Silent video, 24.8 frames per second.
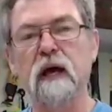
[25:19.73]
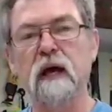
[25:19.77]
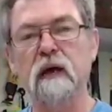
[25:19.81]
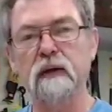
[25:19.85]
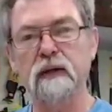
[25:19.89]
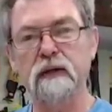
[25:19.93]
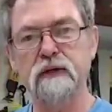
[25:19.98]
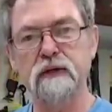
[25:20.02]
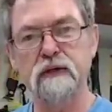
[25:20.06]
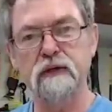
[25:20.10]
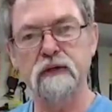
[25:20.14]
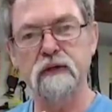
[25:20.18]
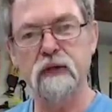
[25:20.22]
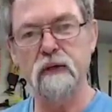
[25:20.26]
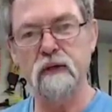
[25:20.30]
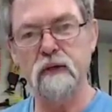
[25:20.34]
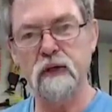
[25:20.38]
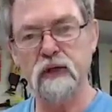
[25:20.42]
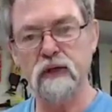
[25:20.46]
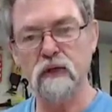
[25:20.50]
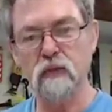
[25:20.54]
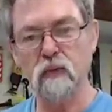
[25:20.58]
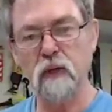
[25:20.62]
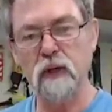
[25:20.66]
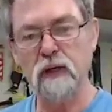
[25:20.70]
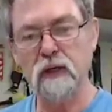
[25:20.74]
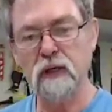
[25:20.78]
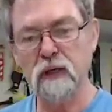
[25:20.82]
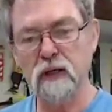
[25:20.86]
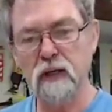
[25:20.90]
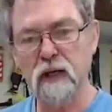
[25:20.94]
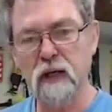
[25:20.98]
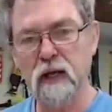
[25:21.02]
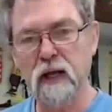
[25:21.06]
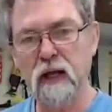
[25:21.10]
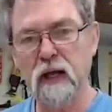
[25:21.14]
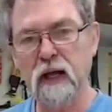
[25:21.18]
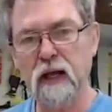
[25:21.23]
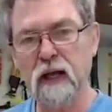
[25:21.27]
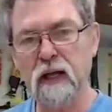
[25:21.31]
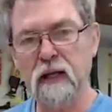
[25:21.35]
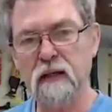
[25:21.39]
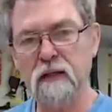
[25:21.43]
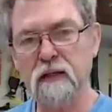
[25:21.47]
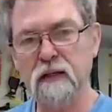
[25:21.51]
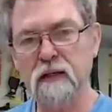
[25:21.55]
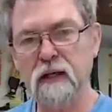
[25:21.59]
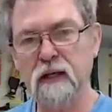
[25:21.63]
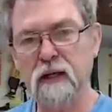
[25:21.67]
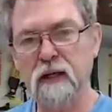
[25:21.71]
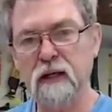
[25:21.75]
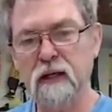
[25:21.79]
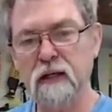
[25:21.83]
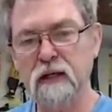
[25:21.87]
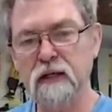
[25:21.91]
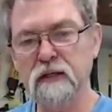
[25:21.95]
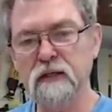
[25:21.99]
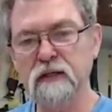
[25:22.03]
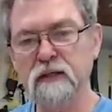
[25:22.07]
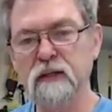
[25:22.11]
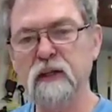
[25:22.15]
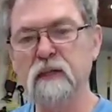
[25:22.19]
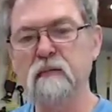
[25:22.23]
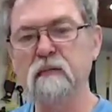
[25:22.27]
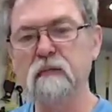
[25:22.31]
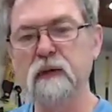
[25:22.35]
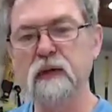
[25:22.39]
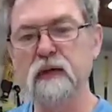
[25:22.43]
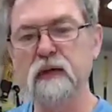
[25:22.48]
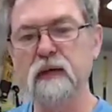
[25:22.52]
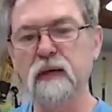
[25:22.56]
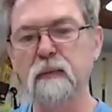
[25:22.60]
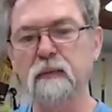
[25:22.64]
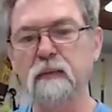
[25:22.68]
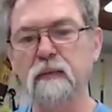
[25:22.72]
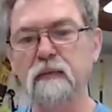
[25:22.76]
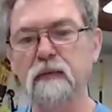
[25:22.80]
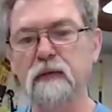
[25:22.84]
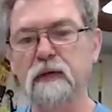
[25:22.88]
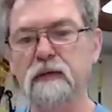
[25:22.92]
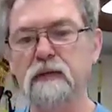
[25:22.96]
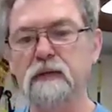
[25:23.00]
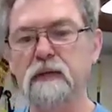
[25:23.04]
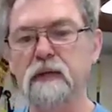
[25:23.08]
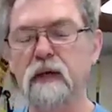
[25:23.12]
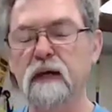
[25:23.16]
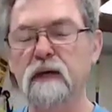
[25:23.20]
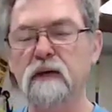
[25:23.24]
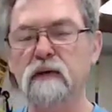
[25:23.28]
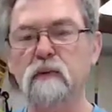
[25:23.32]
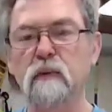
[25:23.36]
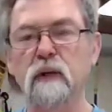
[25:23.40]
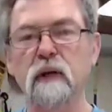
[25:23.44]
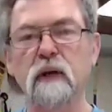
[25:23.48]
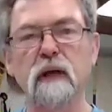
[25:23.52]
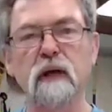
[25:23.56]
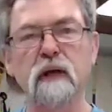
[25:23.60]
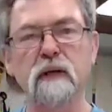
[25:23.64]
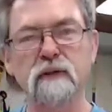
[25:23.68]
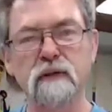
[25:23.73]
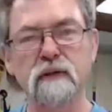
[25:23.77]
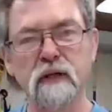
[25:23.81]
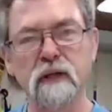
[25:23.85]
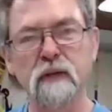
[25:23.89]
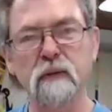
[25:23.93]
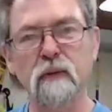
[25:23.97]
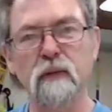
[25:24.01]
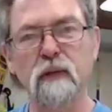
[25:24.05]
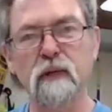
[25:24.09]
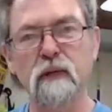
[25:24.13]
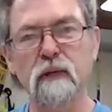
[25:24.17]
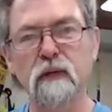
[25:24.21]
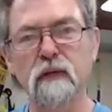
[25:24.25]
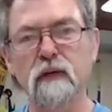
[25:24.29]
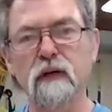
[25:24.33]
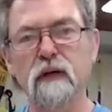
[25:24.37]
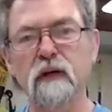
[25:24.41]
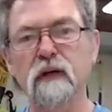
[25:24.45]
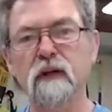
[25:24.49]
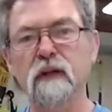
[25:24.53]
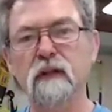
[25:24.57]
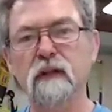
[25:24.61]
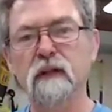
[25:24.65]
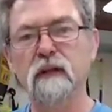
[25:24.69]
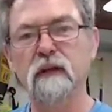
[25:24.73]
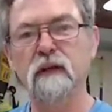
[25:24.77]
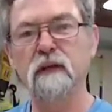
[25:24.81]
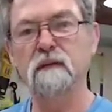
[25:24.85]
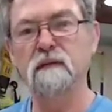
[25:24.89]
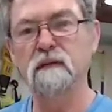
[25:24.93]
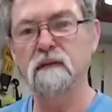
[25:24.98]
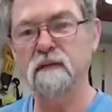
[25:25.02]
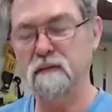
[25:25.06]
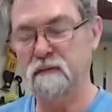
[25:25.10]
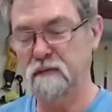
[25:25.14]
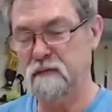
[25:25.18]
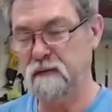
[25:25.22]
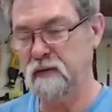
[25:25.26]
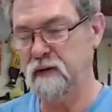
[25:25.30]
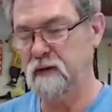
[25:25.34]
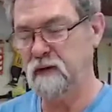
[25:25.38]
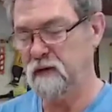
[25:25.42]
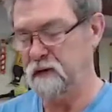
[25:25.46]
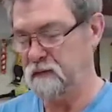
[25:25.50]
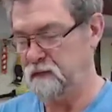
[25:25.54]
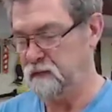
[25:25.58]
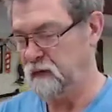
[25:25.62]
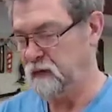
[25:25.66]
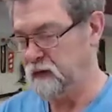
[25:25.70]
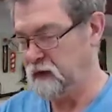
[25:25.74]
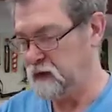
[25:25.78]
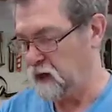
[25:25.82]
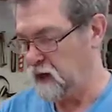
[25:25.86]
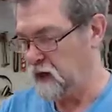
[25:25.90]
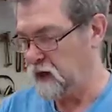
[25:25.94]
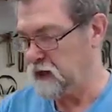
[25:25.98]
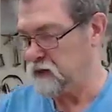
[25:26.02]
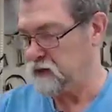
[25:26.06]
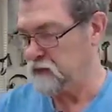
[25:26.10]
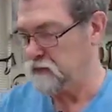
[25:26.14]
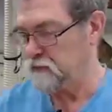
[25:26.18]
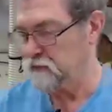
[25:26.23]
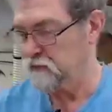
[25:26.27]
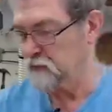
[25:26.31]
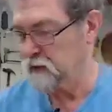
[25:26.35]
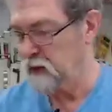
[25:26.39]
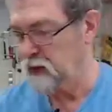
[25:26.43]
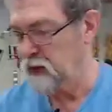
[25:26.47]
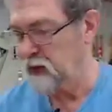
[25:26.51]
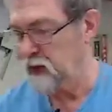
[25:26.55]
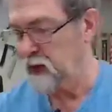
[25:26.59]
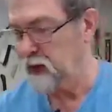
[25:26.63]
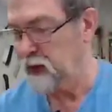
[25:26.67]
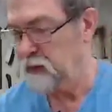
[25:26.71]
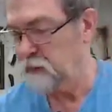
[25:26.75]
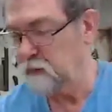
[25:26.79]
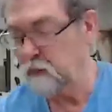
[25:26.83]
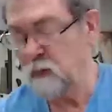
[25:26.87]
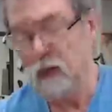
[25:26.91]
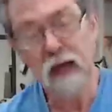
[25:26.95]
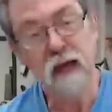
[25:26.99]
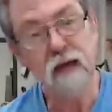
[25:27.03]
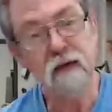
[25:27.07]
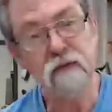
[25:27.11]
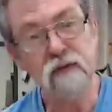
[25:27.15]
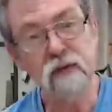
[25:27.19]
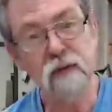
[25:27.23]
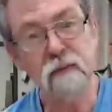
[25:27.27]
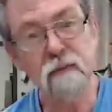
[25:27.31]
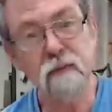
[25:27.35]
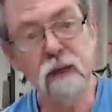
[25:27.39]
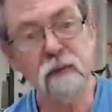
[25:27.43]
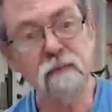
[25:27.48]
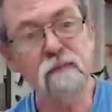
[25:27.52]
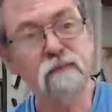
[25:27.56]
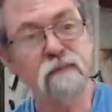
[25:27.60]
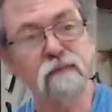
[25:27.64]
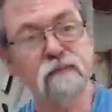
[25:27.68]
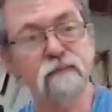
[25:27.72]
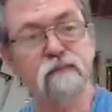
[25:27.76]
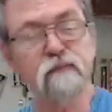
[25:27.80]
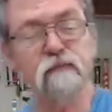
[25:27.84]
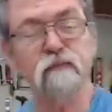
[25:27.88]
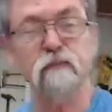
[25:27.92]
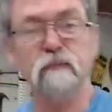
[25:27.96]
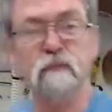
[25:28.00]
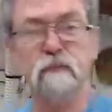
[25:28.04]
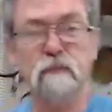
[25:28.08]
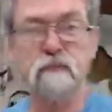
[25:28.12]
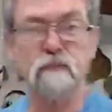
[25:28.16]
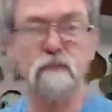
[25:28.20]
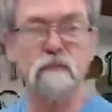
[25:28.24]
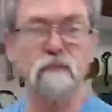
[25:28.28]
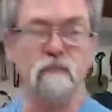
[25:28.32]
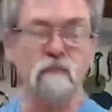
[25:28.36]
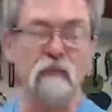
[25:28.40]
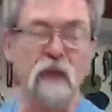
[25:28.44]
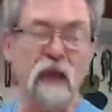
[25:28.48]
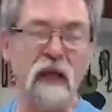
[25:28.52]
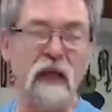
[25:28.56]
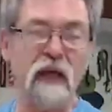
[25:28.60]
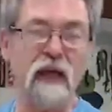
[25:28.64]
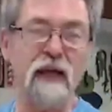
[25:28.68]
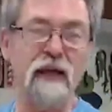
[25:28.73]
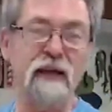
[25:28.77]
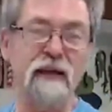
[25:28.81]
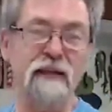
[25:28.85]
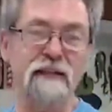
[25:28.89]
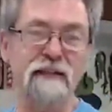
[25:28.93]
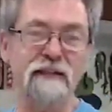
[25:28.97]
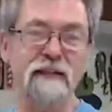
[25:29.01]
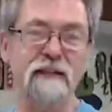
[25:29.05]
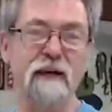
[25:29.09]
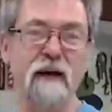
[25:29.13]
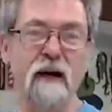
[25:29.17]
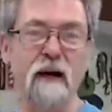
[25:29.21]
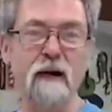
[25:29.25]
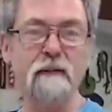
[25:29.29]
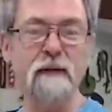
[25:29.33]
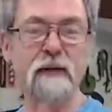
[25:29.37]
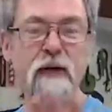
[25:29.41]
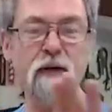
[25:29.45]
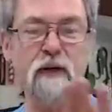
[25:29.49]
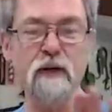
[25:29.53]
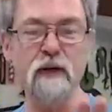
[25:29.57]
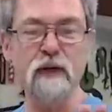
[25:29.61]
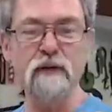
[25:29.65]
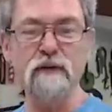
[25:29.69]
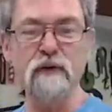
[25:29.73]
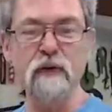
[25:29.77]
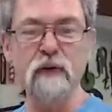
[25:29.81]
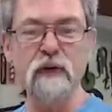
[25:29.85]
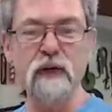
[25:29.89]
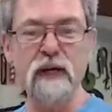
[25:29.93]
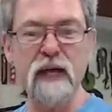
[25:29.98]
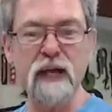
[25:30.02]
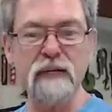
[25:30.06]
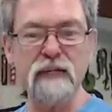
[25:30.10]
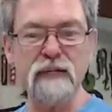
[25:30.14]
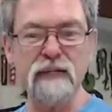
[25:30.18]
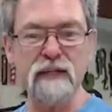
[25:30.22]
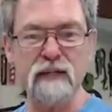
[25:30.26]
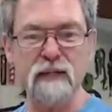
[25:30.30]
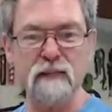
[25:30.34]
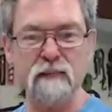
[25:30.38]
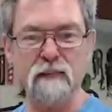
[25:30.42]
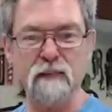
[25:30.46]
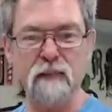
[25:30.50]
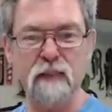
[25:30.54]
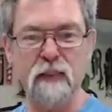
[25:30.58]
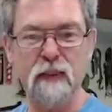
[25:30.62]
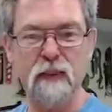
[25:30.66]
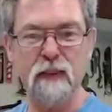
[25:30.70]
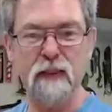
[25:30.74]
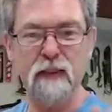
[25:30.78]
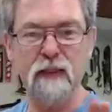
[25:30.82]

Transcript: I'll let you know next week. And he sent me a couple of things down as well. I'll tell you what, they're very, very nice. Out of timber. So I'm going to leave you guessing.